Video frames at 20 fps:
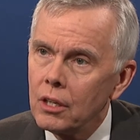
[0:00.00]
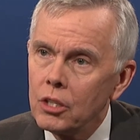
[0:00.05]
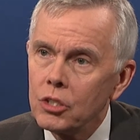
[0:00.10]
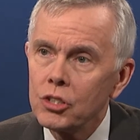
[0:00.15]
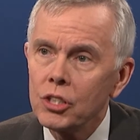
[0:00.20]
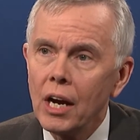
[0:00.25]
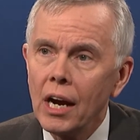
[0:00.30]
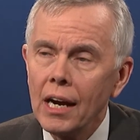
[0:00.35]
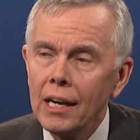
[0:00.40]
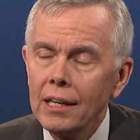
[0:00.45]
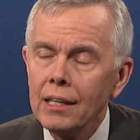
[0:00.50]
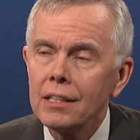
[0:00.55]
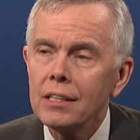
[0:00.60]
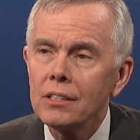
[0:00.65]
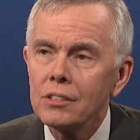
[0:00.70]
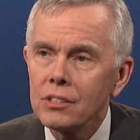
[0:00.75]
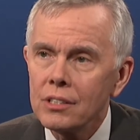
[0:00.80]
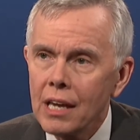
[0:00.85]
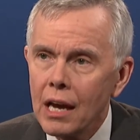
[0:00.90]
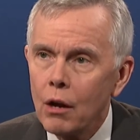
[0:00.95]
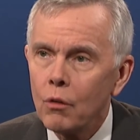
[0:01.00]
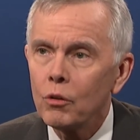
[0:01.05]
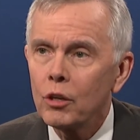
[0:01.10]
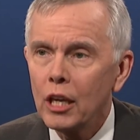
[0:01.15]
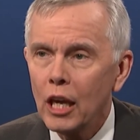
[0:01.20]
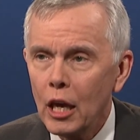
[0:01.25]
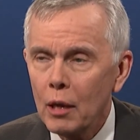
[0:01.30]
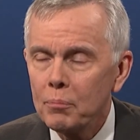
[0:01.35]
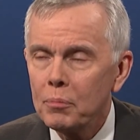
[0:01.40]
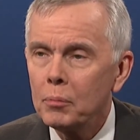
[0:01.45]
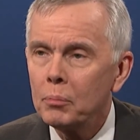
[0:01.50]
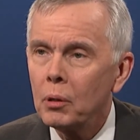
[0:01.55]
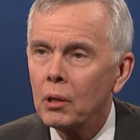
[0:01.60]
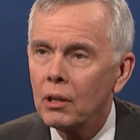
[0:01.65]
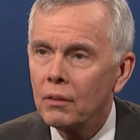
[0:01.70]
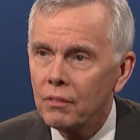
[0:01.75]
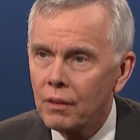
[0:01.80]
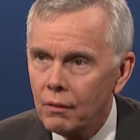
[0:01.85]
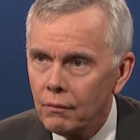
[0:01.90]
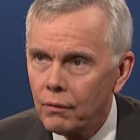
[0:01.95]
China is now capable
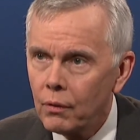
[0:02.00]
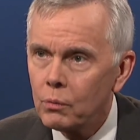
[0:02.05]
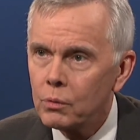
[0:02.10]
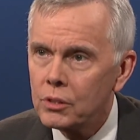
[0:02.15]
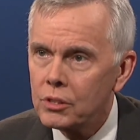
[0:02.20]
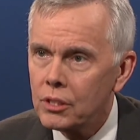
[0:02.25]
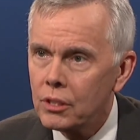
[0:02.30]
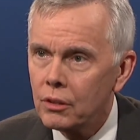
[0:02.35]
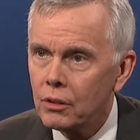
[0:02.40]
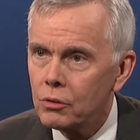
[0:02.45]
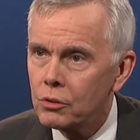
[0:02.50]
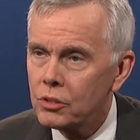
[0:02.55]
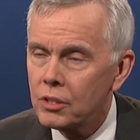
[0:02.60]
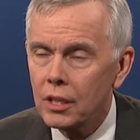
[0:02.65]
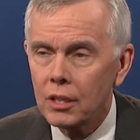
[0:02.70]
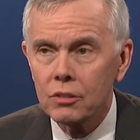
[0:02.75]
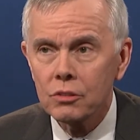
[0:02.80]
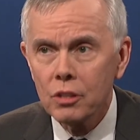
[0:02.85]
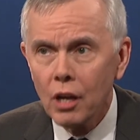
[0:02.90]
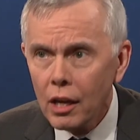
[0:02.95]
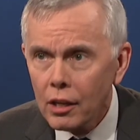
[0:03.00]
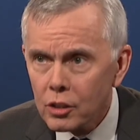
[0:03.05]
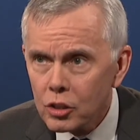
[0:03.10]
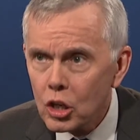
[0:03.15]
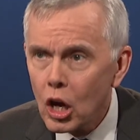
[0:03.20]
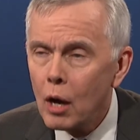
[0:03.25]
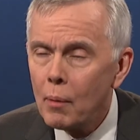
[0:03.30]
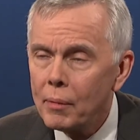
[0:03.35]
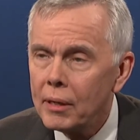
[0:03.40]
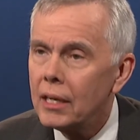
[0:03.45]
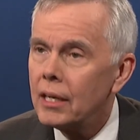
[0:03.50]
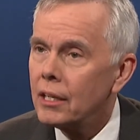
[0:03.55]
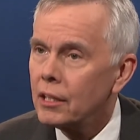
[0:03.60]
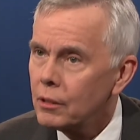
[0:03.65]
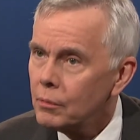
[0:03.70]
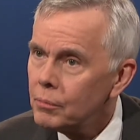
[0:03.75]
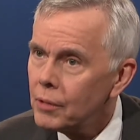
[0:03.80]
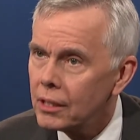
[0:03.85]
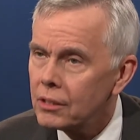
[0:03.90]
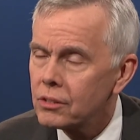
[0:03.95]
of influencing those things, not dominating
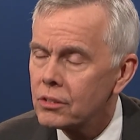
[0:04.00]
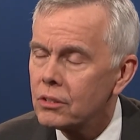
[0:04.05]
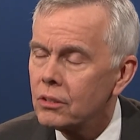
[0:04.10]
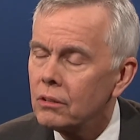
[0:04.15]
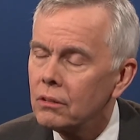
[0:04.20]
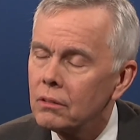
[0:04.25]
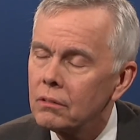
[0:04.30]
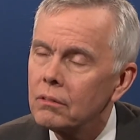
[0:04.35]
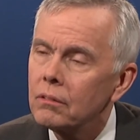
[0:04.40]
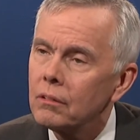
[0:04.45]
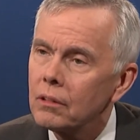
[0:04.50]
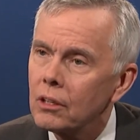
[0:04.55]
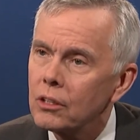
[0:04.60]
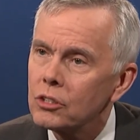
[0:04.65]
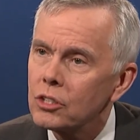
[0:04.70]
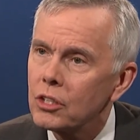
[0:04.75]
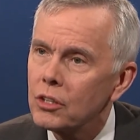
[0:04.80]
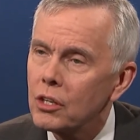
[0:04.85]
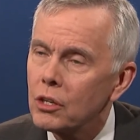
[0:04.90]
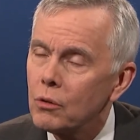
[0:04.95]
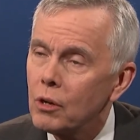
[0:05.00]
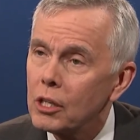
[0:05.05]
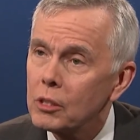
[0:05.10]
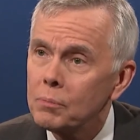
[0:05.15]
them, that's still largely the US,